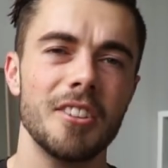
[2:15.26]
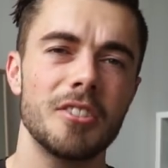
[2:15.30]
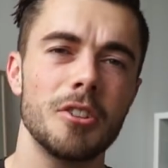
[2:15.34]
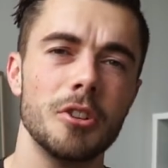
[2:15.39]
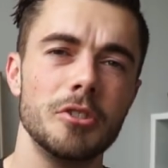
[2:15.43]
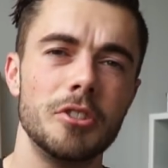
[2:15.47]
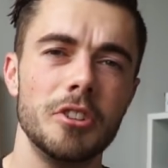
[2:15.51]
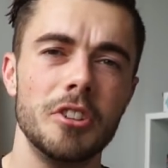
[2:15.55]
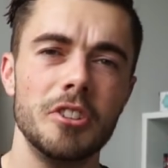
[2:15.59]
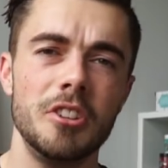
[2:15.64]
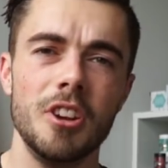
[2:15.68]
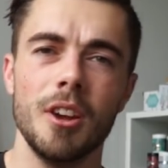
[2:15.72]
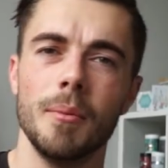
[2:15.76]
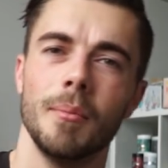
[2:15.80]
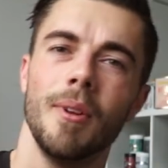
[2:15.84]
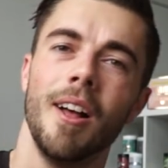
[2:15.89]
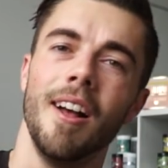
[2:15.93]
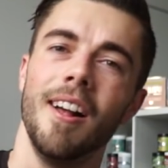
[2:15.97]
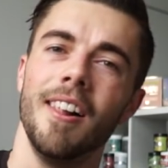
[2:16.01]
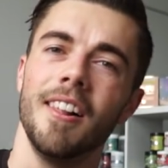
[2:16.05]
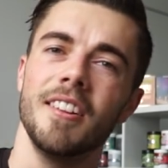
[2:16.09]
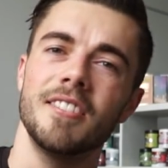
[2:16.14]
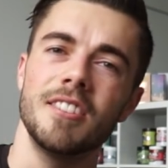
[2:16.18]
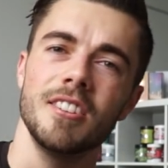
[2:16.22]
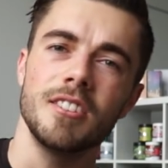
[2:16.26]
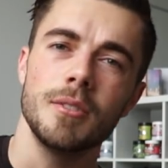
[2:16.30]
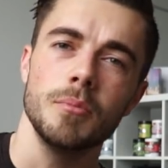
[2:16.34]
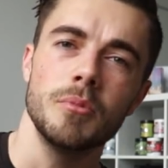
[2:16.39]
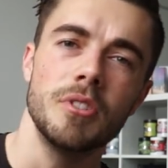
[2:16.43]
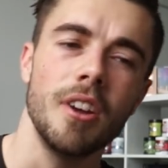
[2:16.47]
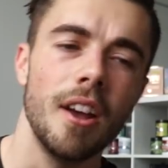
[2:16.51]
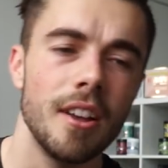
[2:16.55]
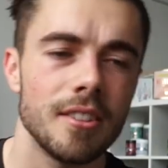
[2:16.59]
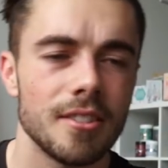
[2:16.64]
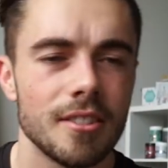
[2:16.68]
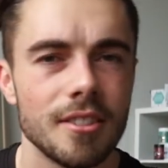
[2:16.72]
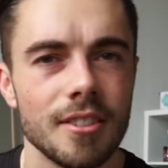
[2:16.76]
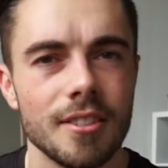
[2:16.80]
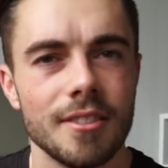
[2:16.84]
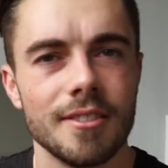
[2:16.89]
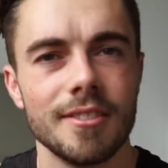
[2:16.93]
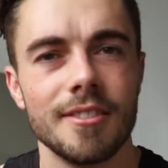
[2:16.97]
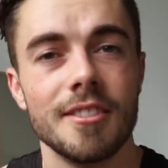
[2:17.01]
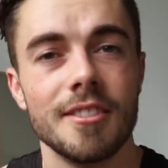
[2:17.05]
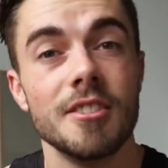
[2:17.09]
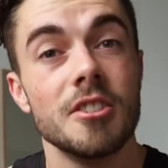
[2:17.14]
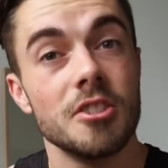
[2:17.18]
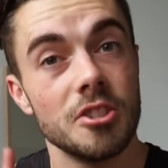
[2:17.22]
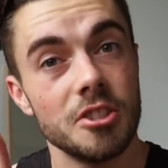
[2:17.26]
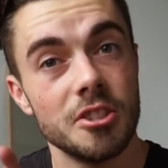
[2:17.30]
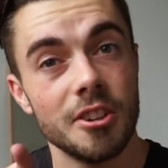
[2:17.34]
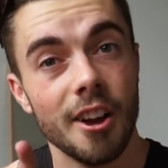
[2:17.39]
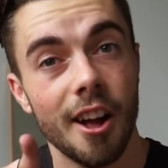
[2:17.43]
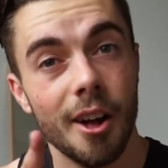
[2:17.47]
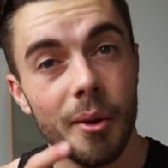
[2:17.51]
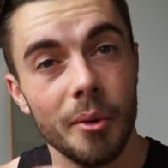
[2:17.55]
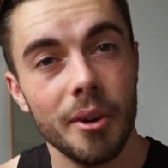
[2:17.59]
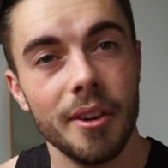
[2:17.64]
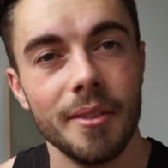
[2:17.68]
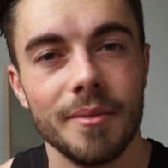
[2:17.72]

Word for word: Let's go to the gym. Let's hit some chest, shall we?